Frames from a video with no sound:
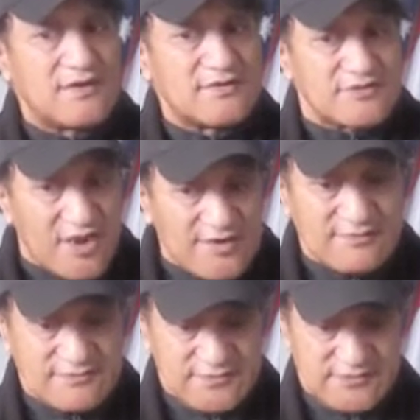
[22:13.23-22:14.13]

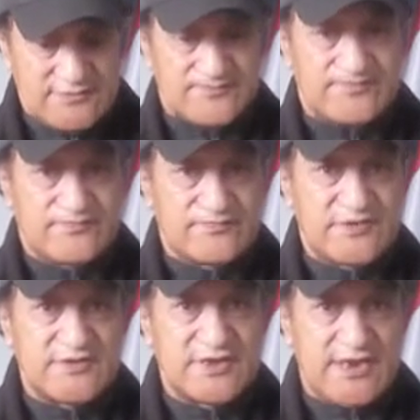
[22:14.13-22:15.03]
titles
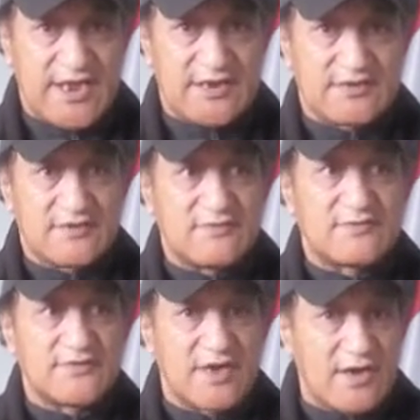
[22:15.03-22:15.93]
to the land or
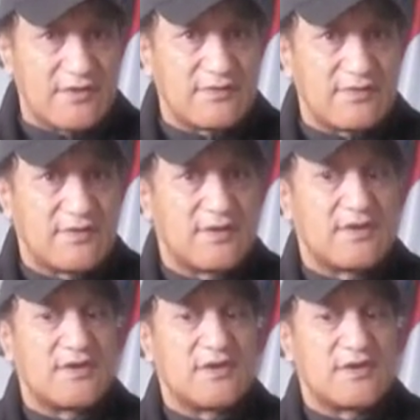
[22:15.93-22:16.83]
no
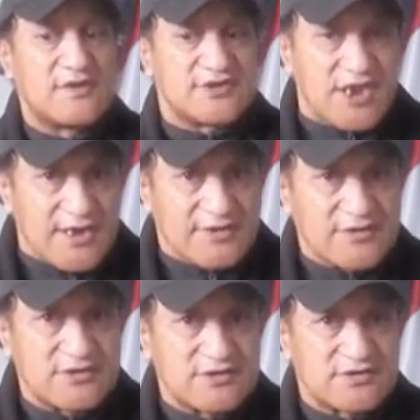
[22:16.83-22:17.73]
challenge
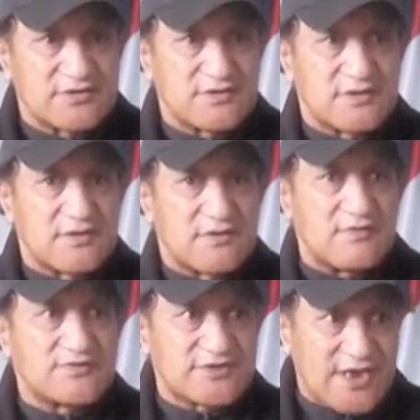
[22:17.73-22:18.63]

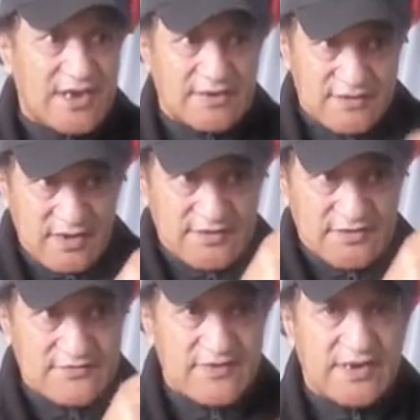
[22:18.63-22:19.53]
all silent. I
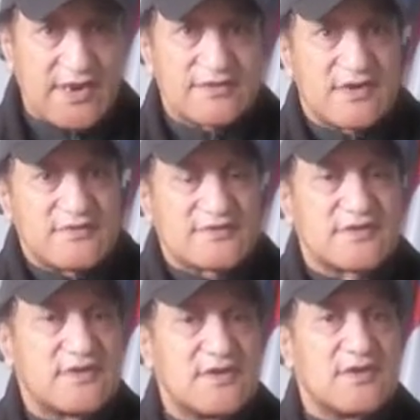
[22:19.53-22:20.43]
just read out those
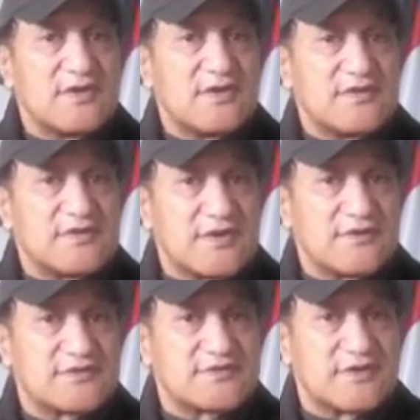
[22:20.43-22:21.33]

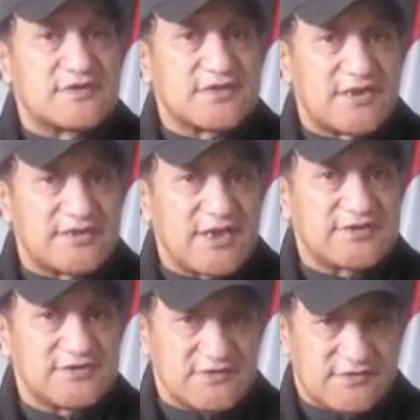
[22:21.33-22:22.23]
those
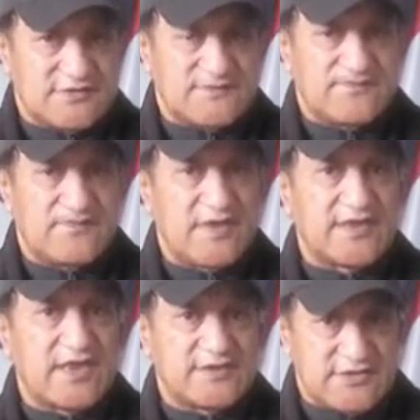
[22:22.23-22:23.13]
citations
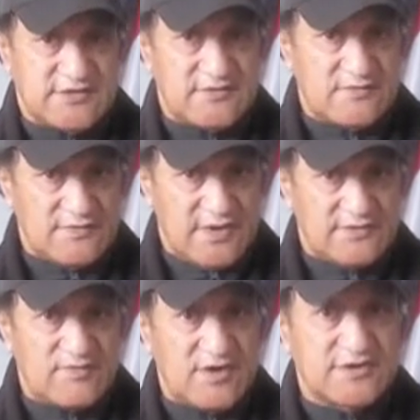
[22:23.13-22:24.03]
against all those
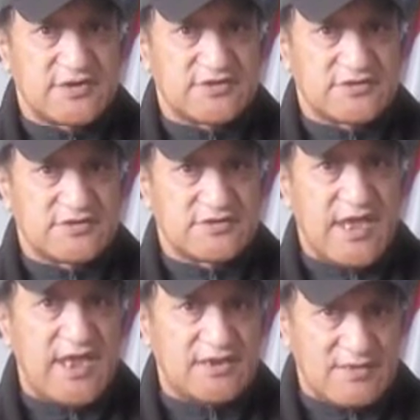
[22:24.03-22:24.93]
politicians
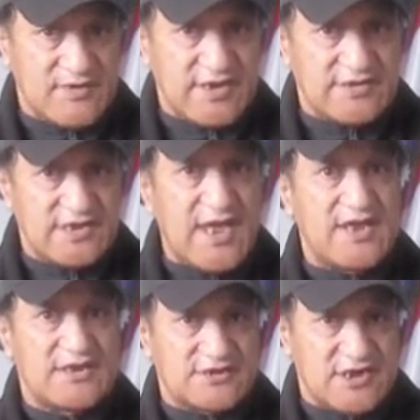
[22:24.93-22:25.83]
and the police
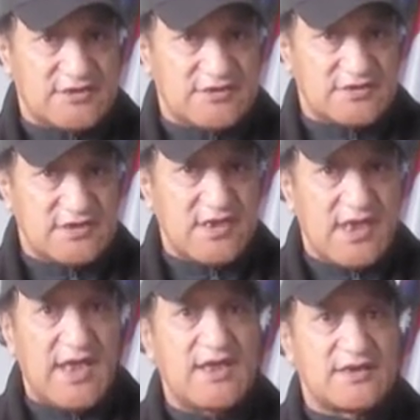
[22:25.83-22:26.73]
and the judges
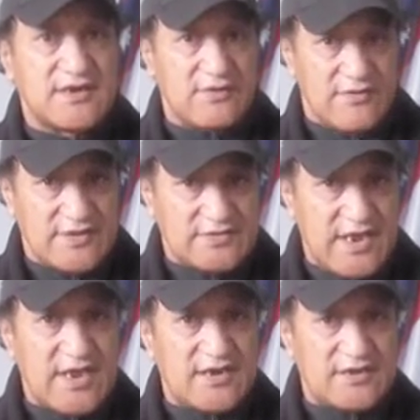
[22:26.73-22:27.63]
and the lawyers
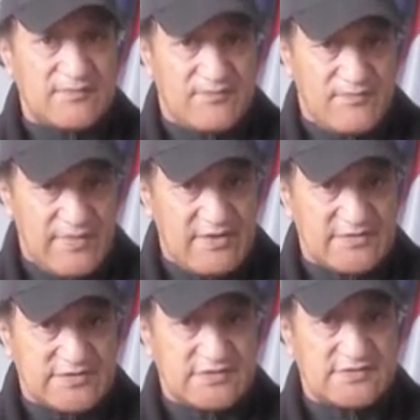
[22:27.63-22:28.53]
and
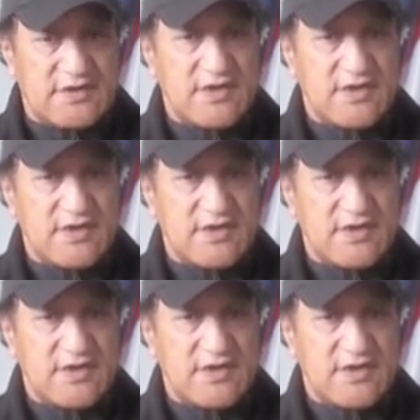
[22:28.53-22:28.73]
barristers,